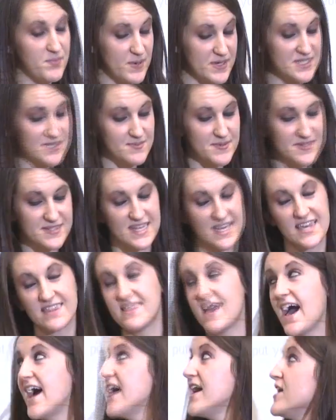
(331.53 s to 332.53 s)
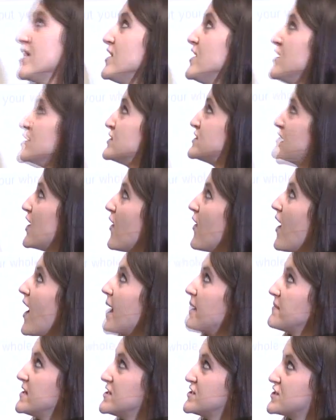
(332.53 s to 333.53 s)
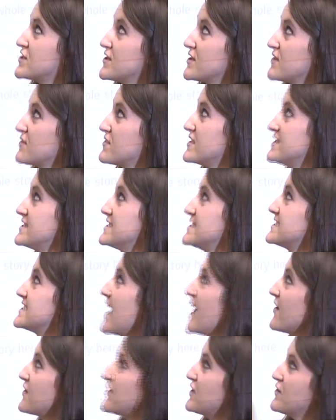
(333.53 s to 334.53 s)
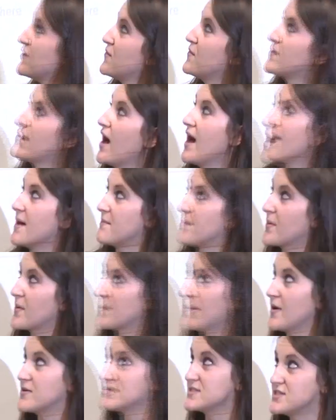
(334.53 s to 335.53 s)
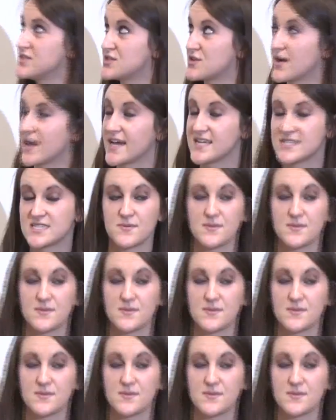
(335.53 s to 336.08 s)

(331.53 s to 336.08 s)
principles like that. So I'm going to show you, this is how you propose a story.